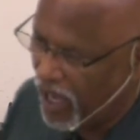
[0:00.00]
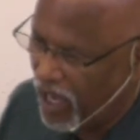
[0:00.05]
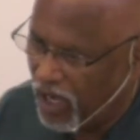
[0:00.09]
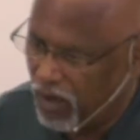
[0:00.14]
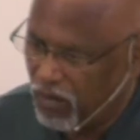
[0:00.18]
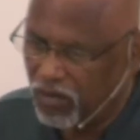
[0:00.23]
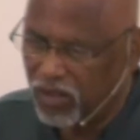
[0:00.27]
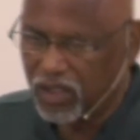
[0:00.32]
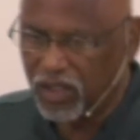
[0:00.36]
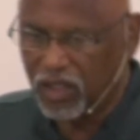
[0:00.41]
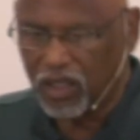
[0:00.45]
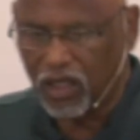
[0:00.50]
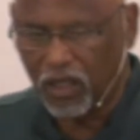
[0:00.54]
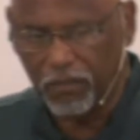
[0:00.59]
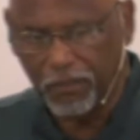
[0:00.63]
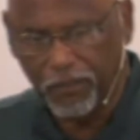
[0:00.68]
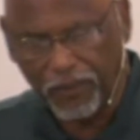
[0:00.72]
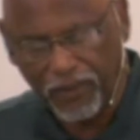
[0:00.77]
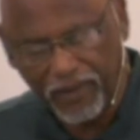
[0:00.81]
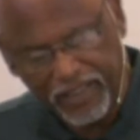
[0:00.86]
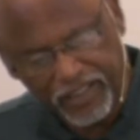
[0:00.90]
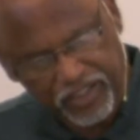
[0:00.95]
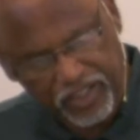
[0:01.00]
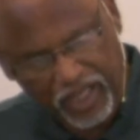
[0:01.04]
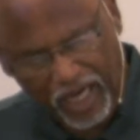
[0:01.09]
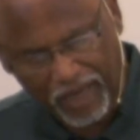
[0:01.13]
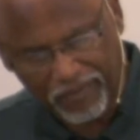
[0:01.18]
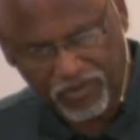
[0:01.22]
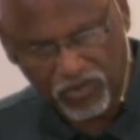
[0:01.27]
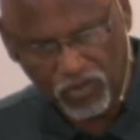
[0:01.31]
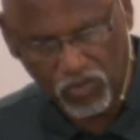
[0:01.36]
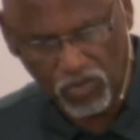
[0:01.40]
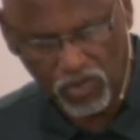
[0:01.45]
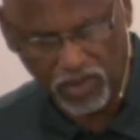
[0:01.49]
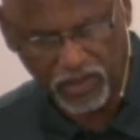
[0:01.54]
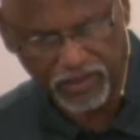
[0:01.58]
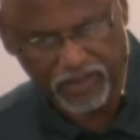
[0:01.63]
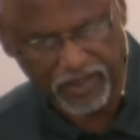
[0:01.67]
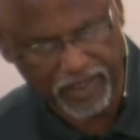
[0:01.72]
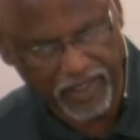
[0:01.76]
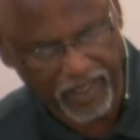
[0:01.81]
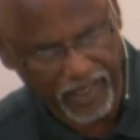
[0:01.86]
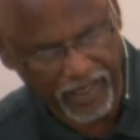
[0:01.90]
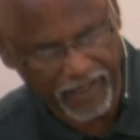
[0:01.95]
I want to complete chapter one
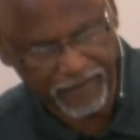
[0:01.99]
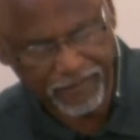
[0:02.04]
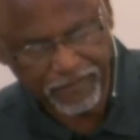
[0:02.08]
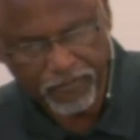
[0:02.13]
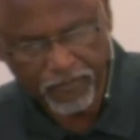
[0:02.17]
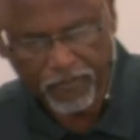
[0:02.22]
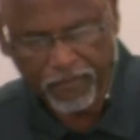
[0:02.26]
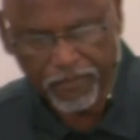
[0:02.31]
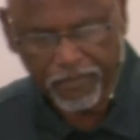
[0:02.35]
today,